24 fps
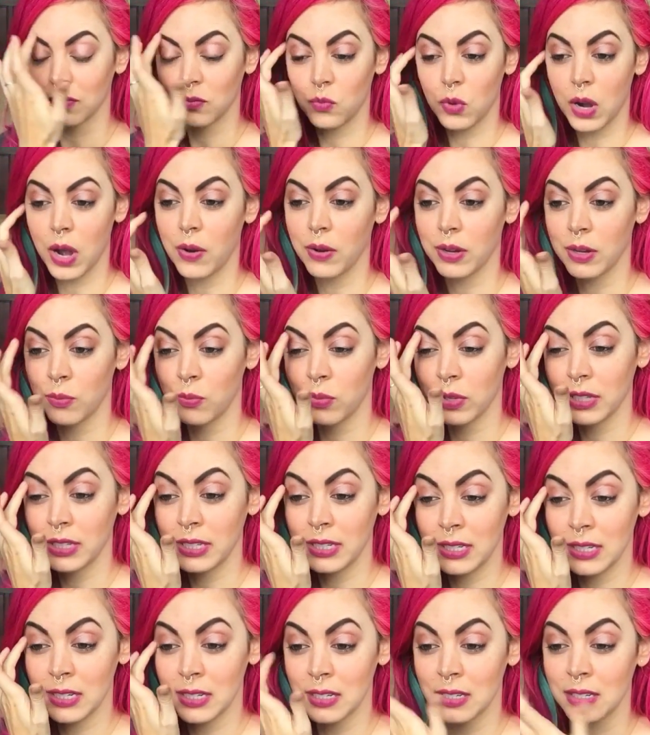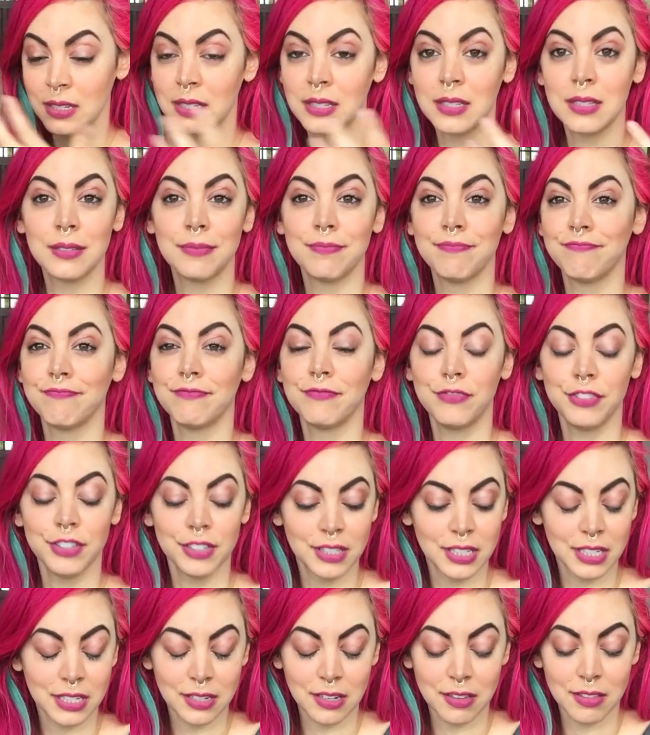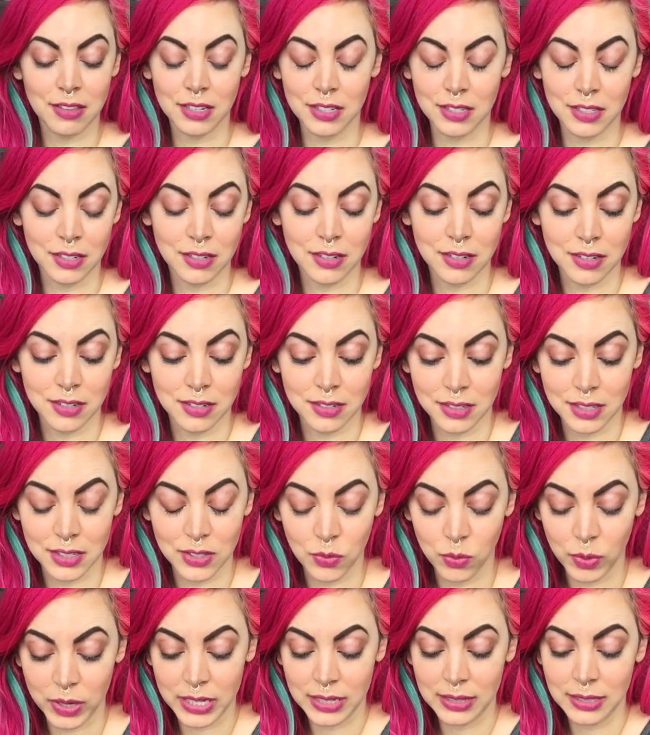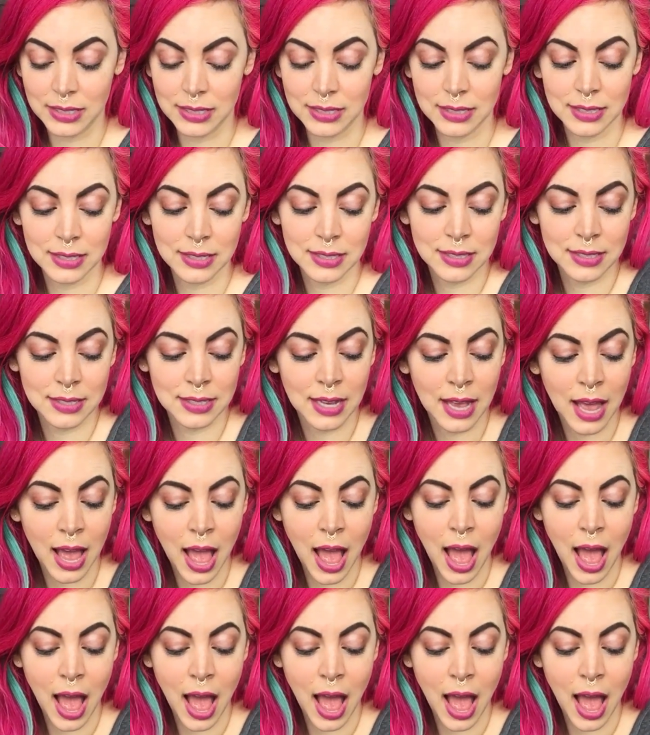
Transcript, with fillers: Wow, it really is feels like nothing's on, it's weightless.